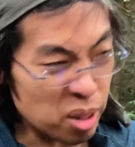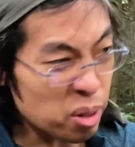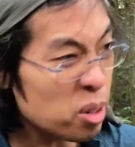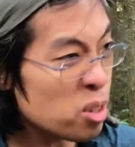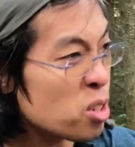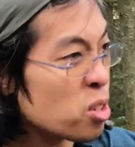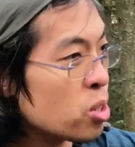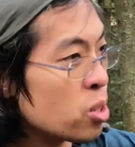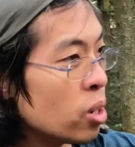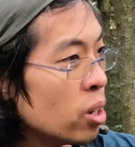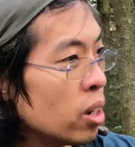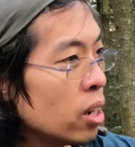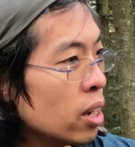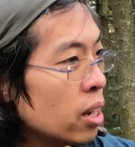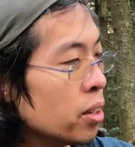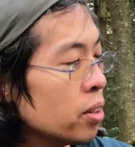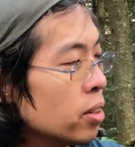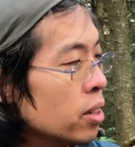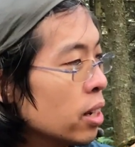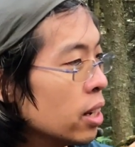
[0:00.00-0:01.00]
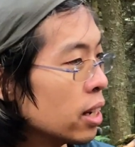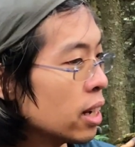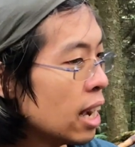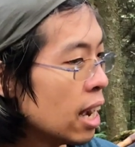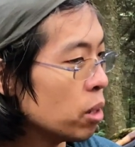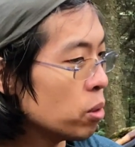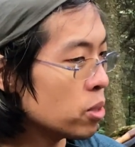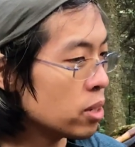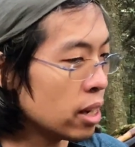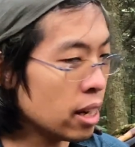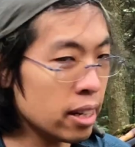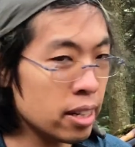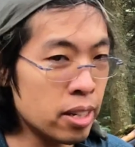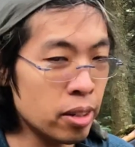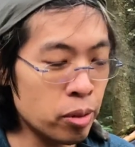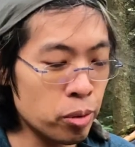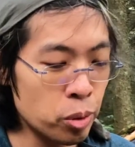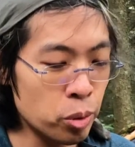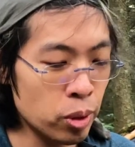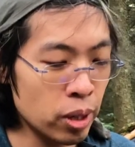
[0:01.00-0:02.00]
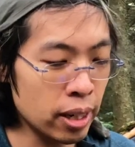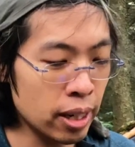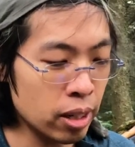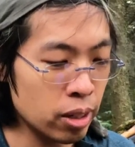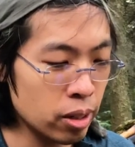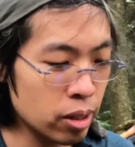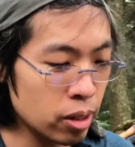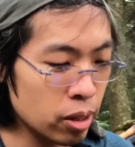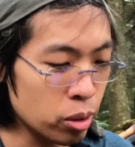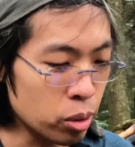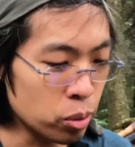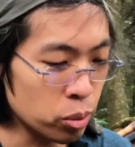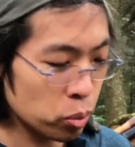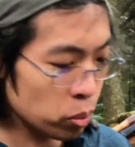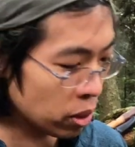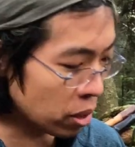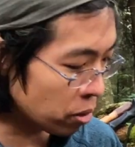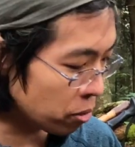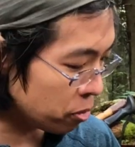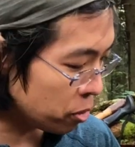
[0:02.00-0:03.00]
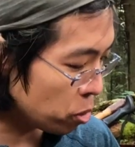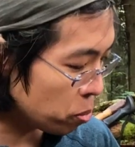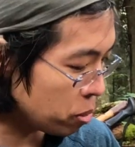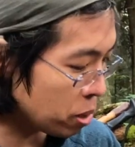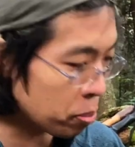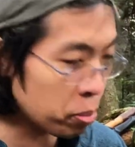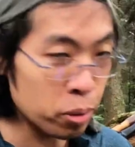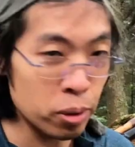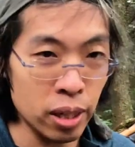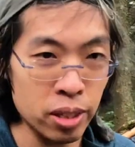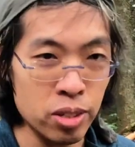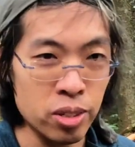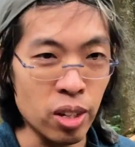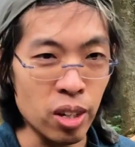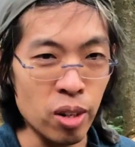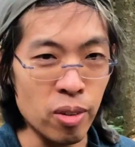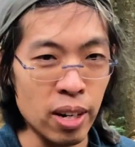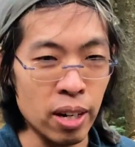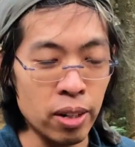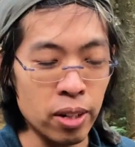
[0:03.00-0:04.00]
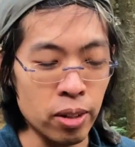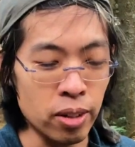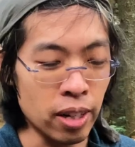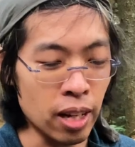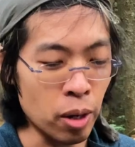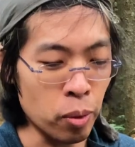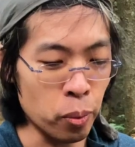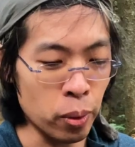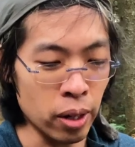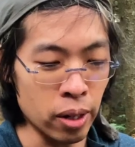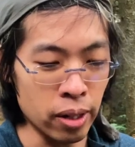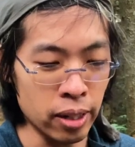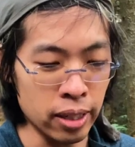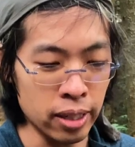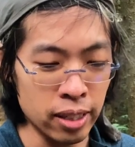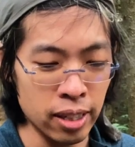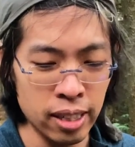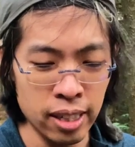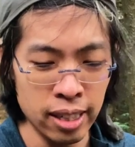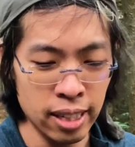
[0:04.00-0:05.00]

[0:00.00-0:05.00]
I just saw a guy who was an AT through hiker, who was one of the few people I saw around here not wearing